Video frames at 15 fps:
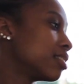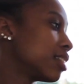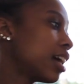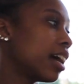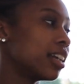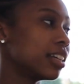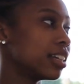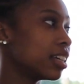
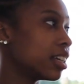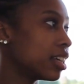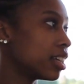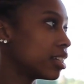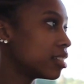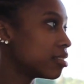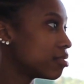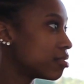I didn't get
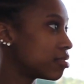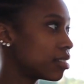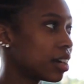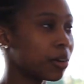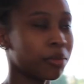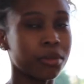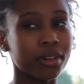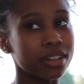hit,
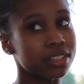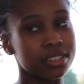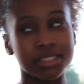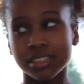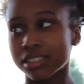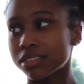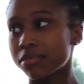not once,